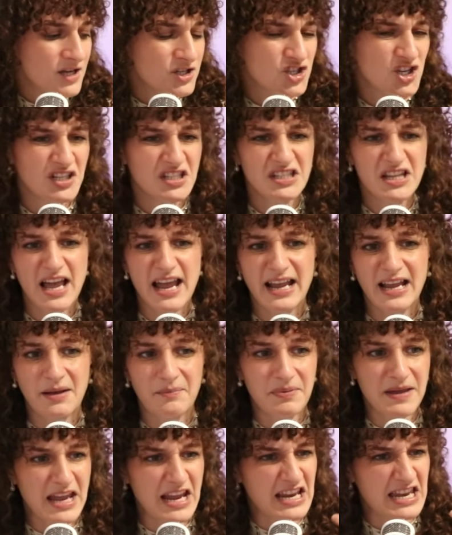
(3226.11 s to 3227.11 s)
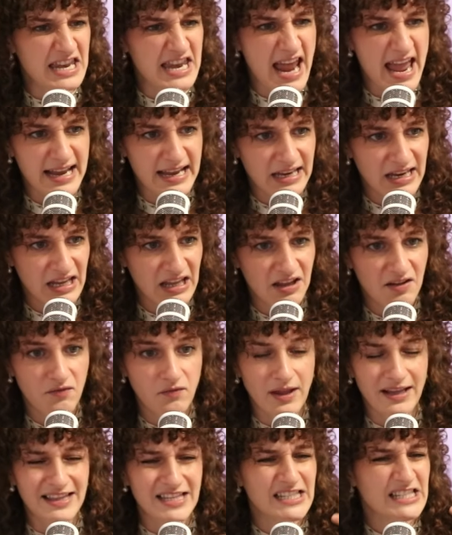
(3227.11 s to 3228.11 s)
just like being
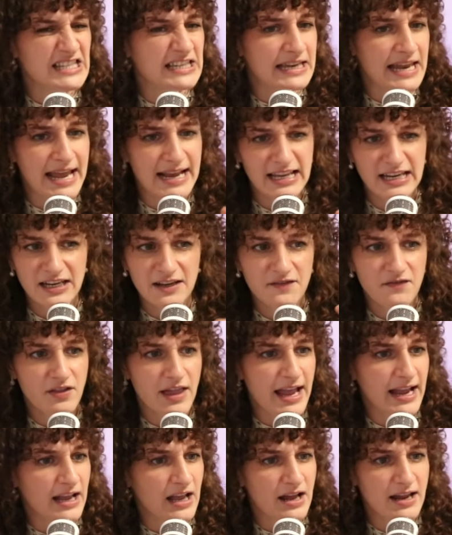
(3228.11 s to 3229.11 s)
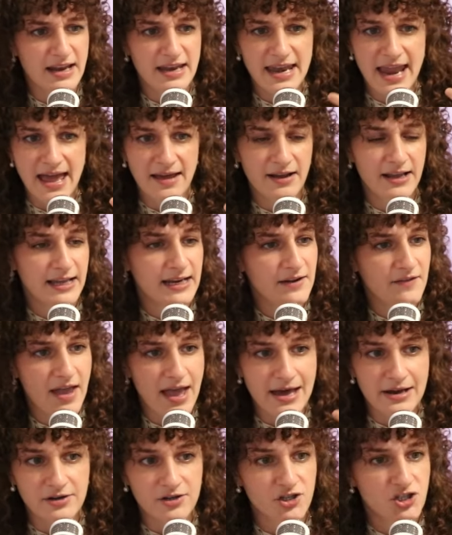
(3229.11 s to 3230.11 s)
negative, like this negative, like negative
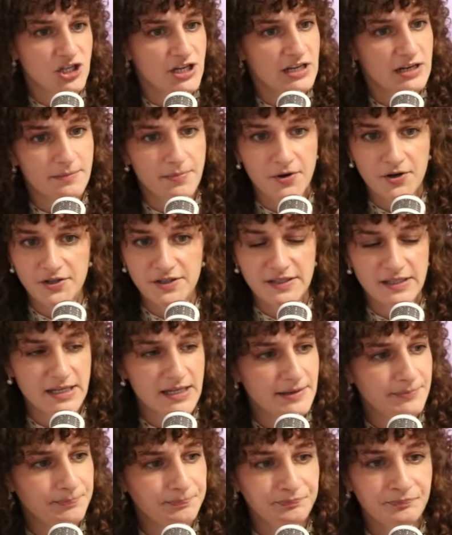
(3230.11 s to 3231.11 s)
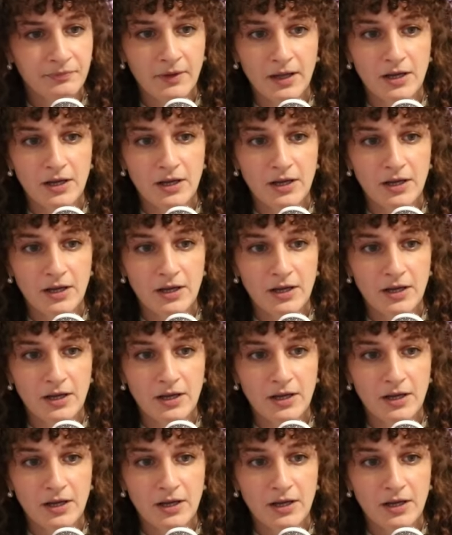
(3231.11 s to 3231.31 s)
energy in a person.